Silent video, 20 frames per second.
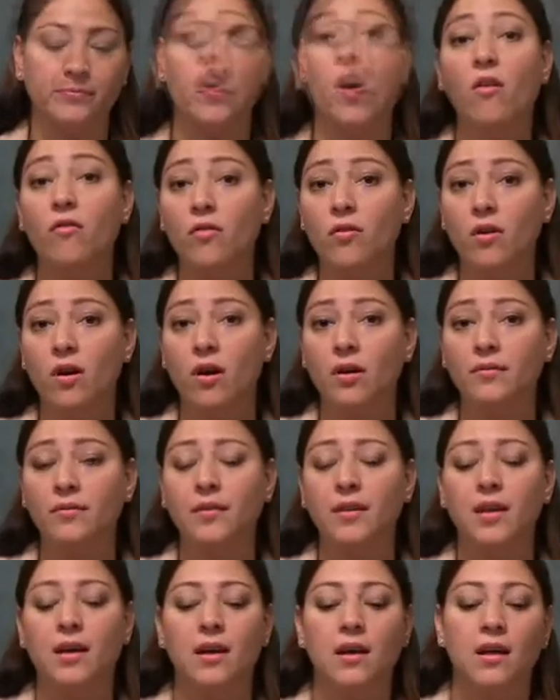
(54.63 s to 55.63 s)
Overall,
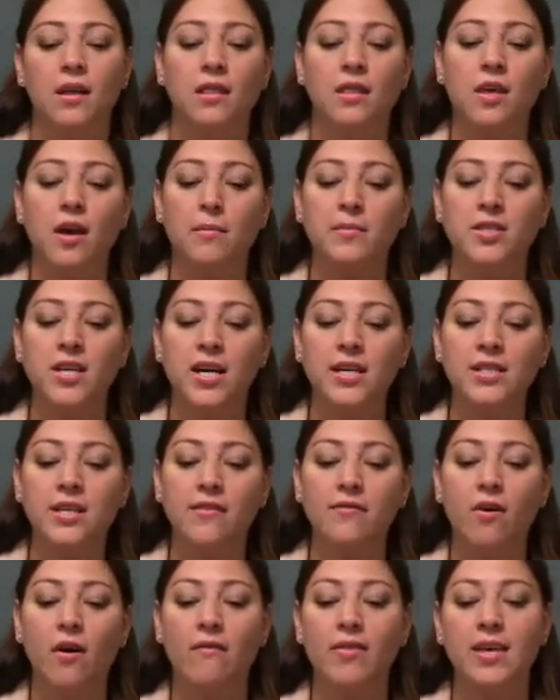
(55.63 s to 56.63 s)
the
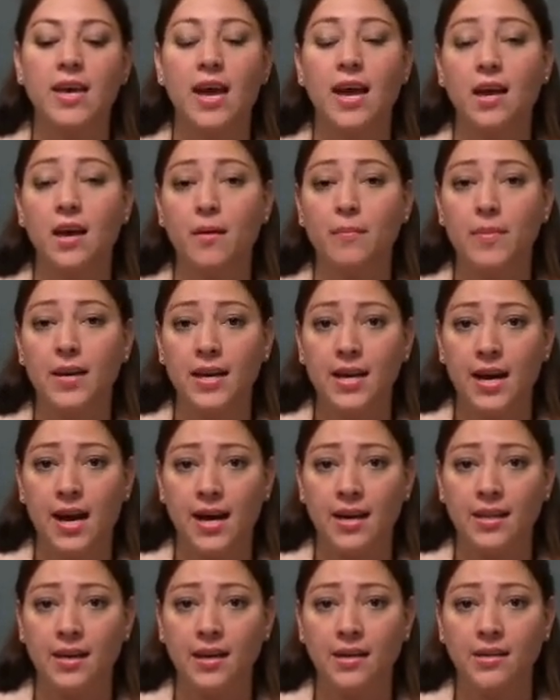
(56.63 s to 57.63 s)
objective of the AAP
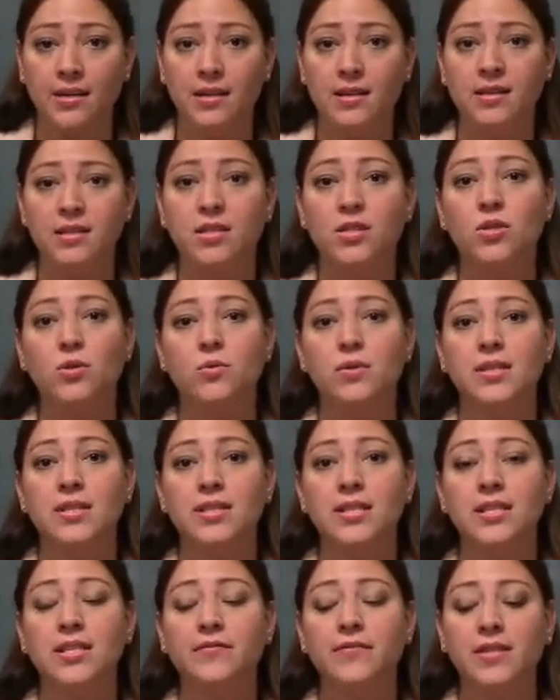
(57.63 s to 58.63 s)
guideline is to
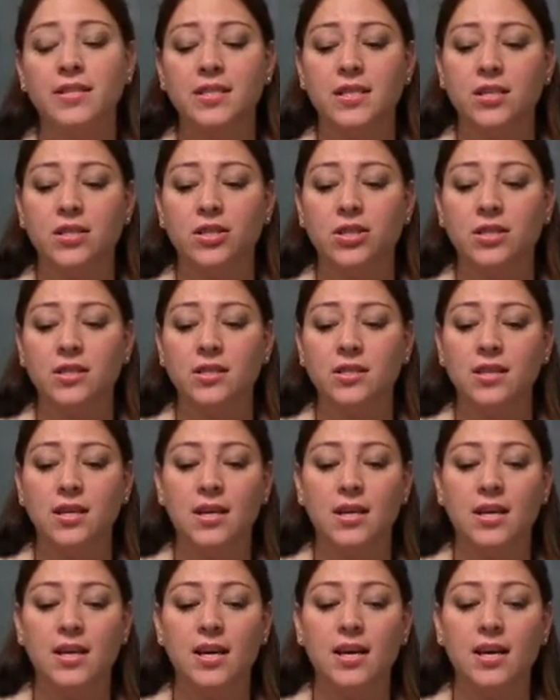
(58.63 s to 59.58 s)
assist physicians